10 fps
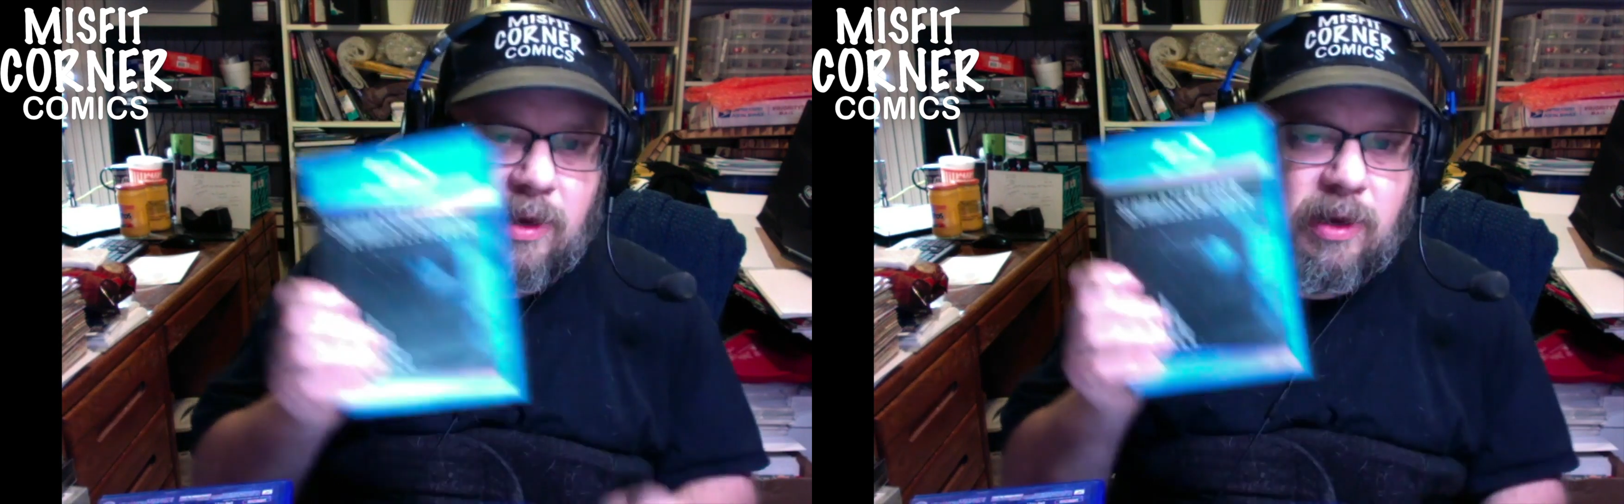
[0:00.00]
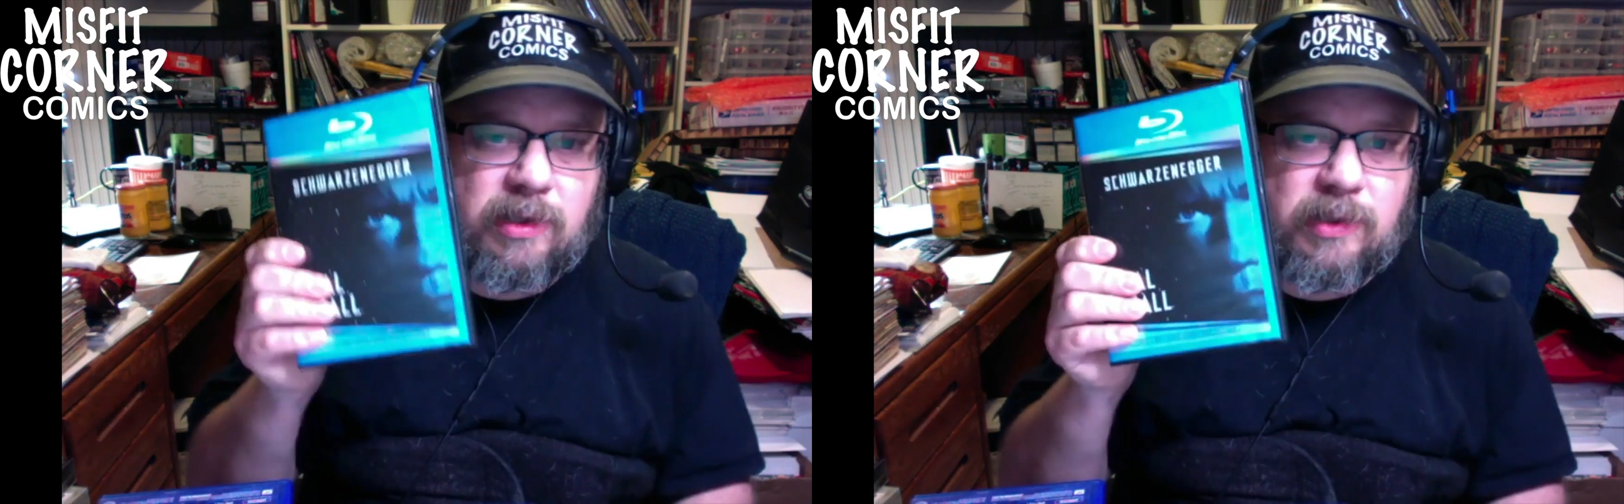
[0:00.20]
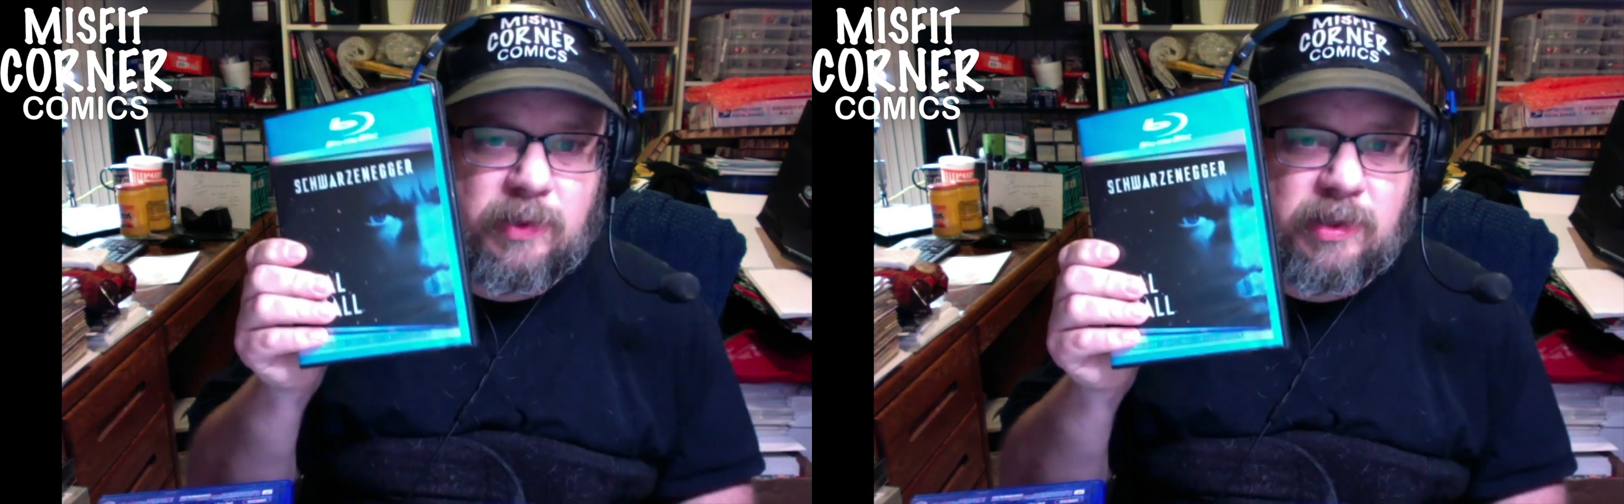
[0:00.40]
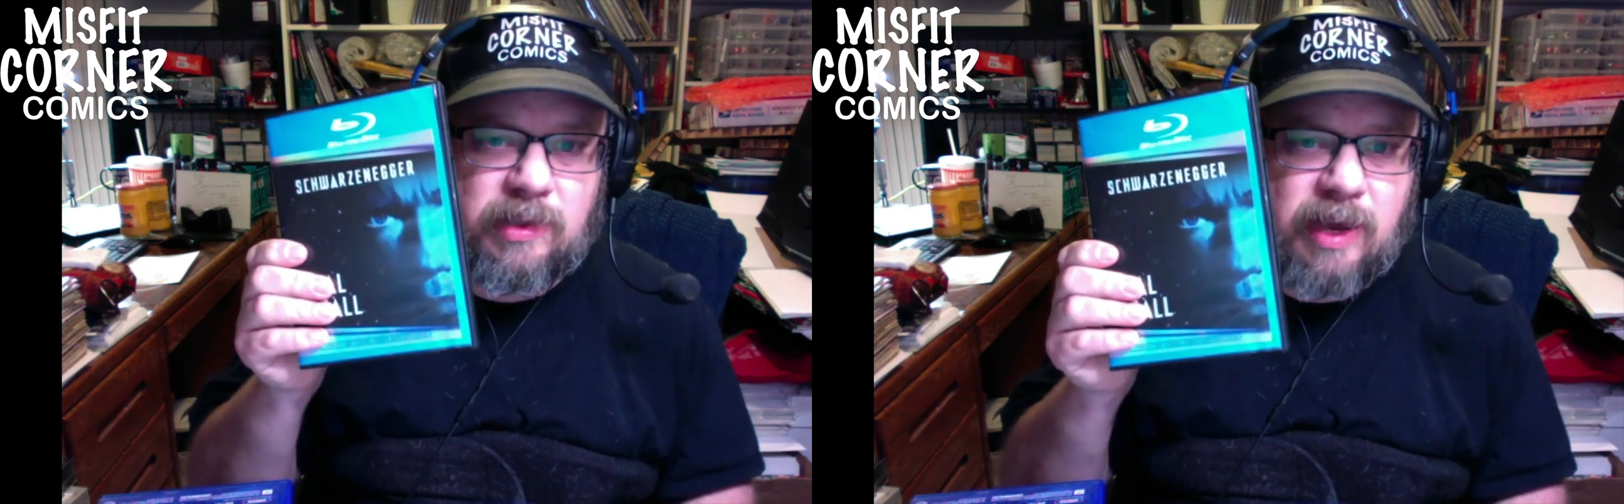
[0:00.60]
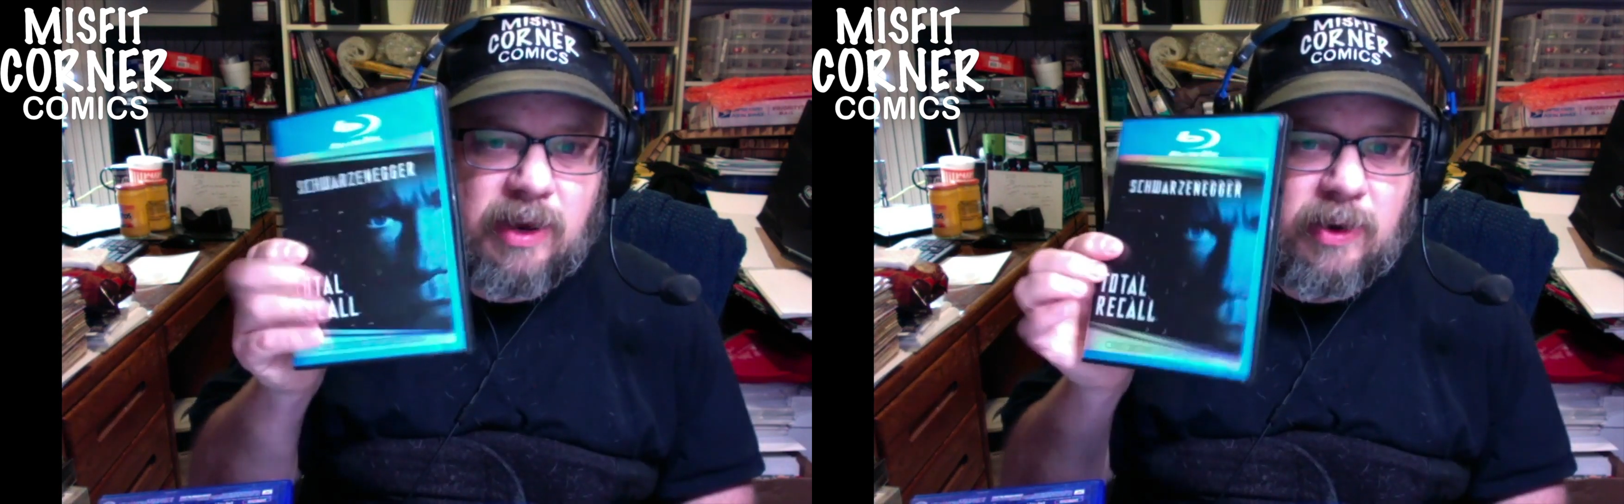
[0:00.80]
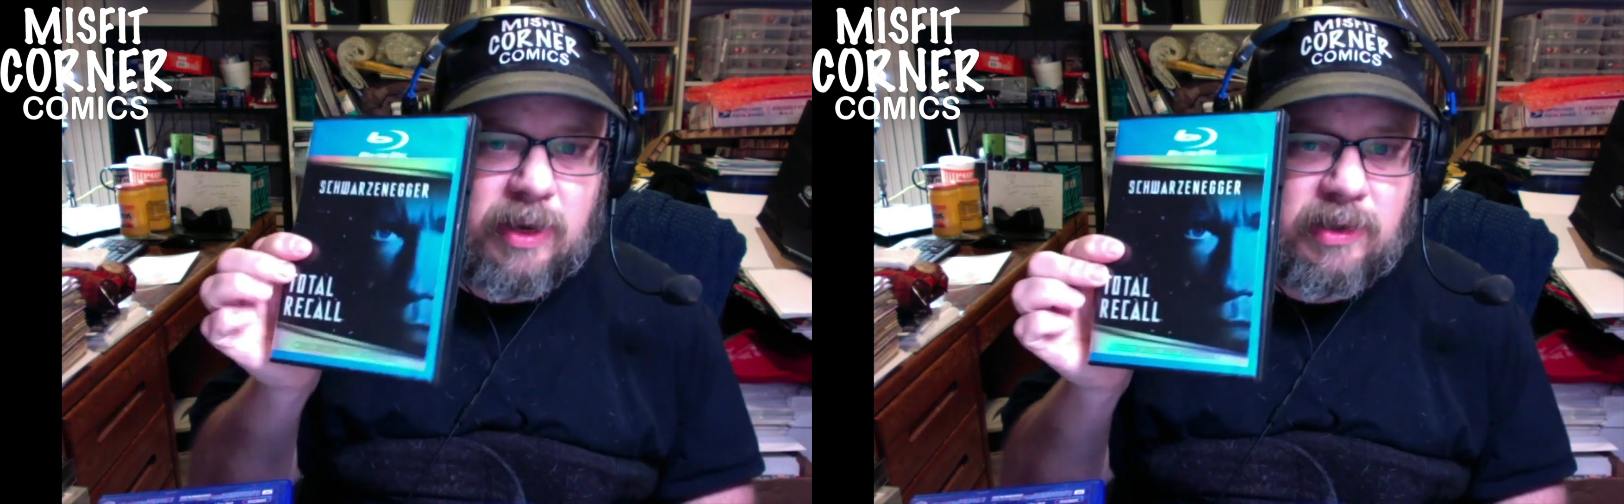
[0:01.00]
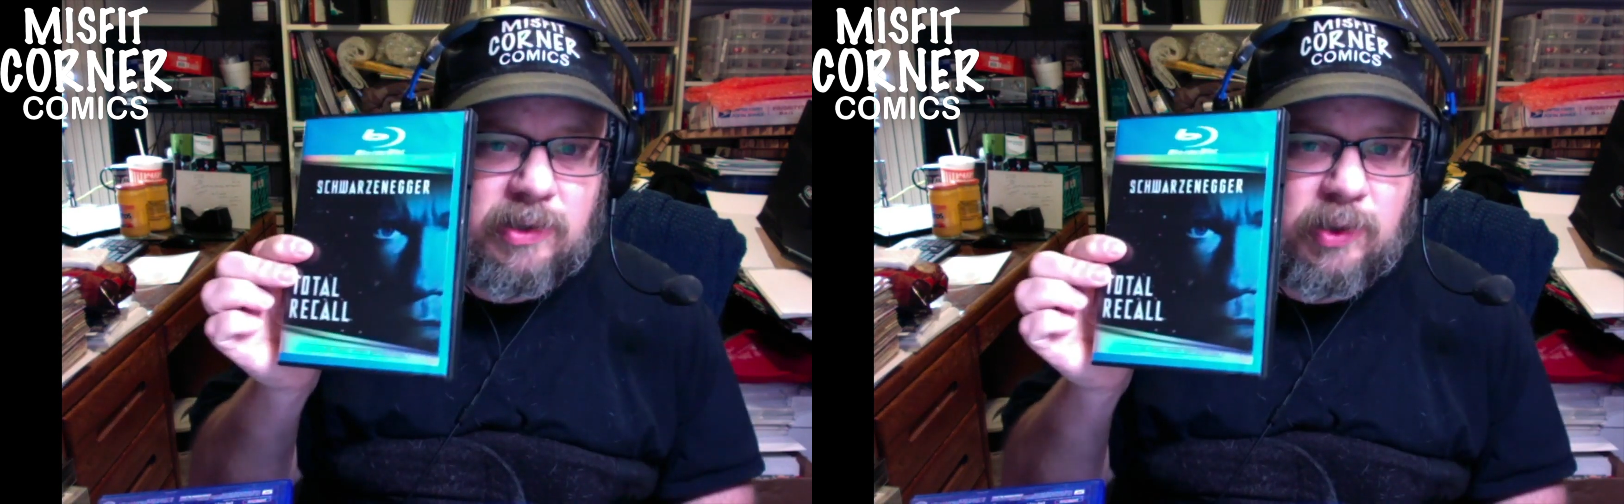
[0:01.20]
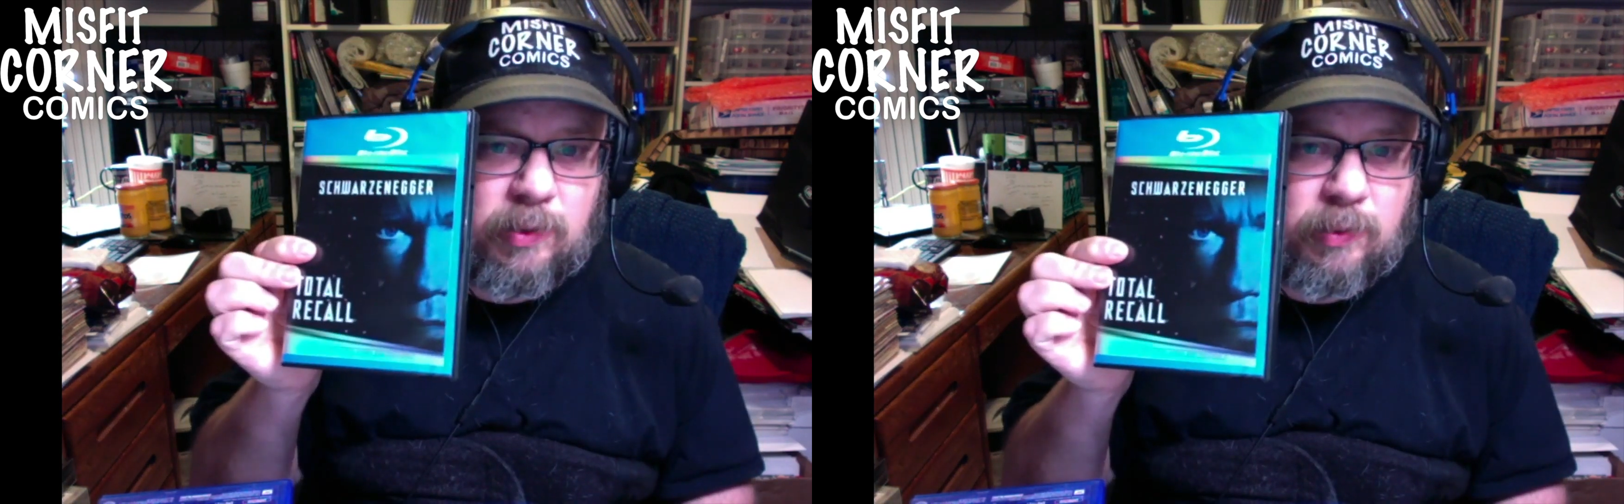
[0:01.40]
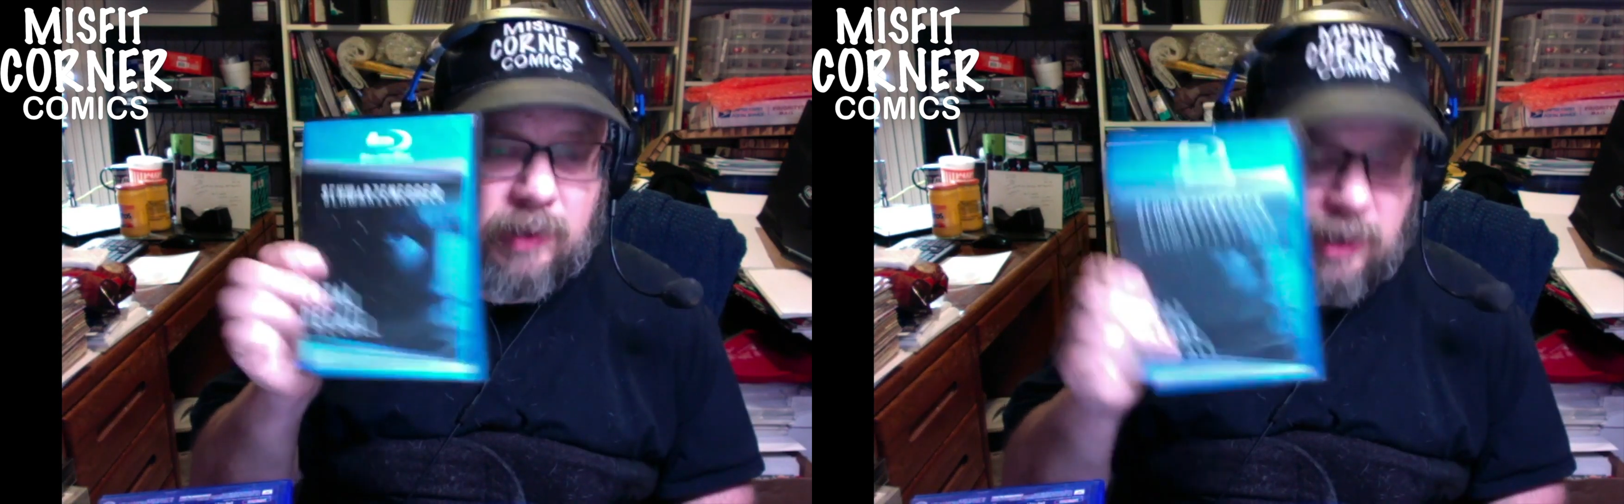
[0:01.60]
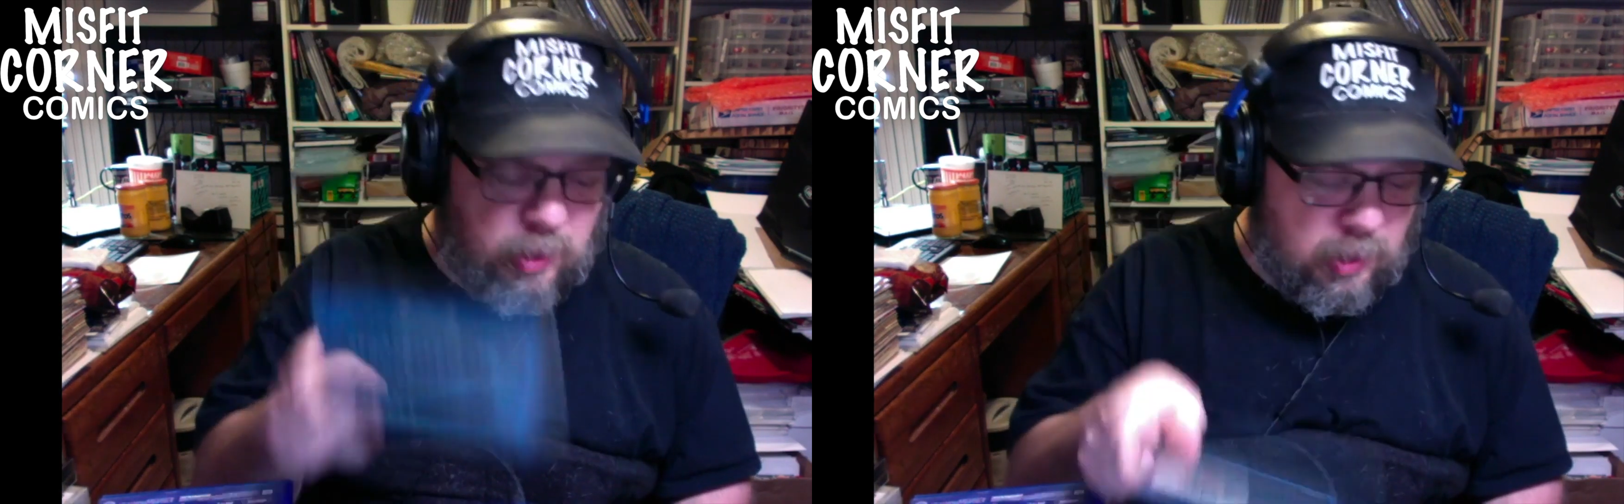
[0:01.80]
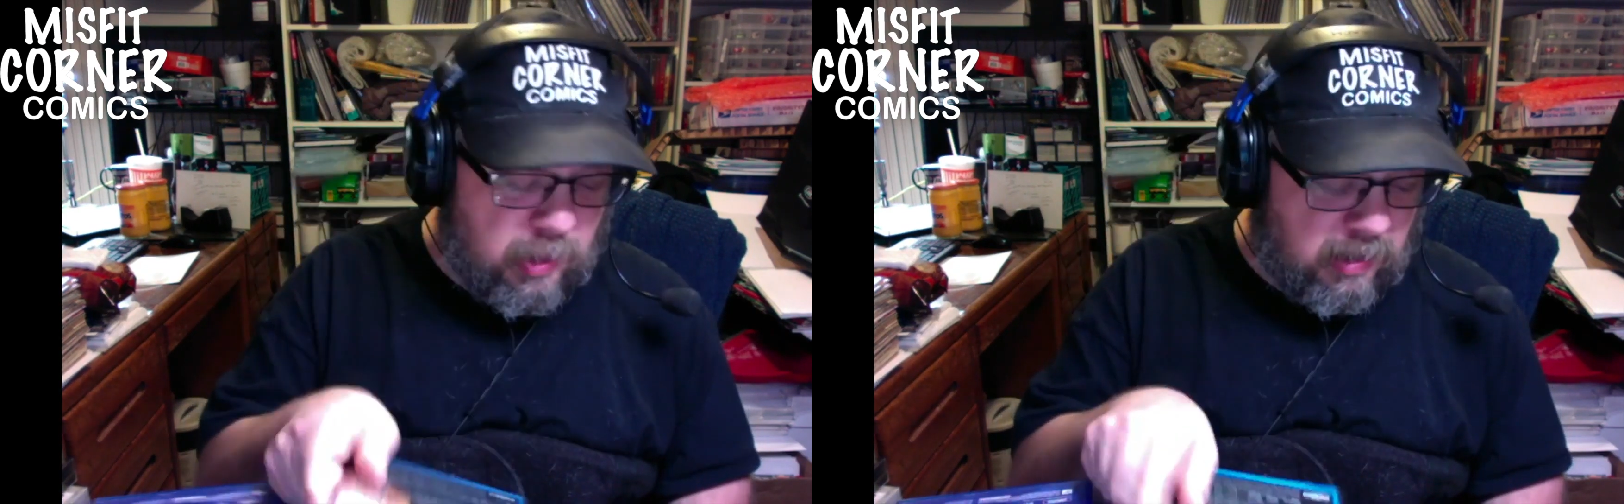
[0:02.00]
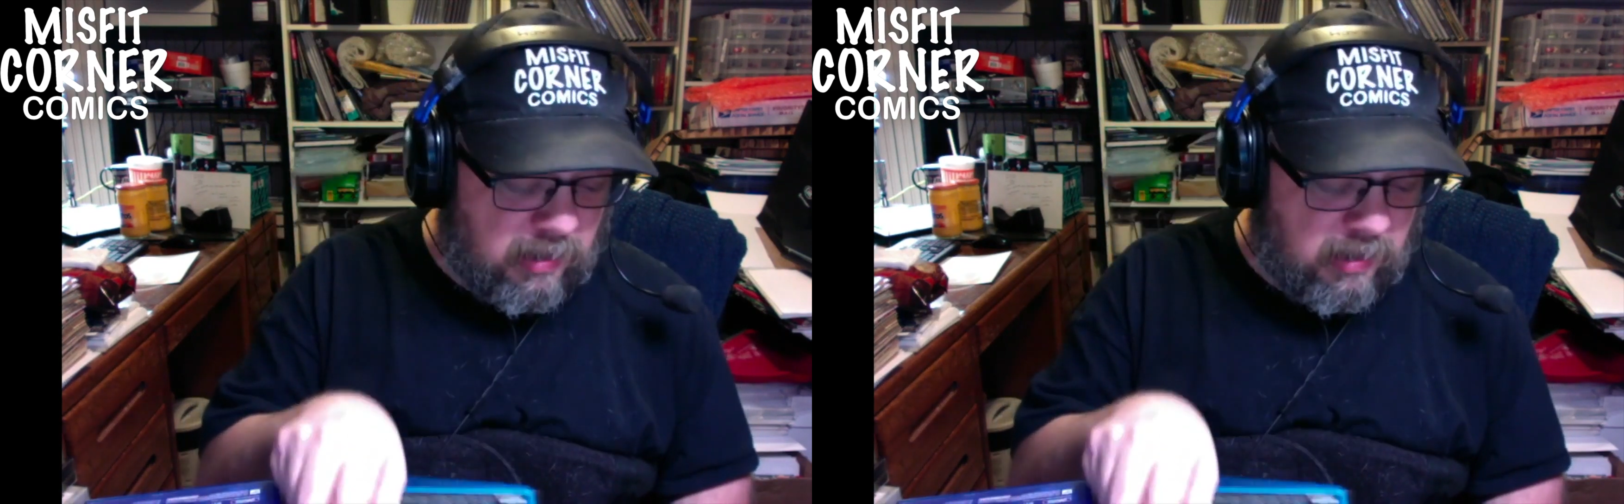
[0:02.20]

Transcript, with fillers: Schwarzenegger in Total Recall,